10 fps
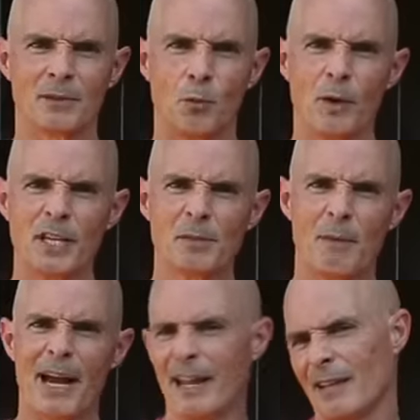What is
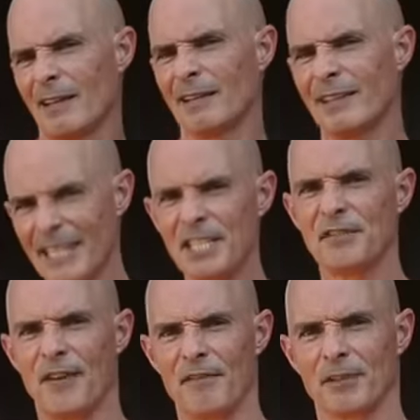my
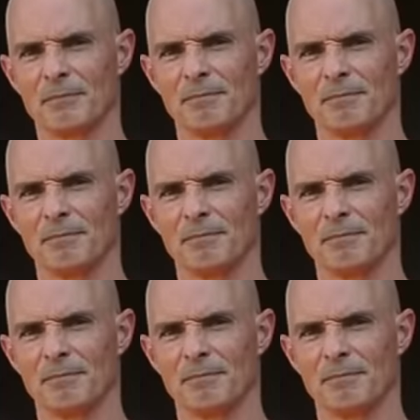least favorite?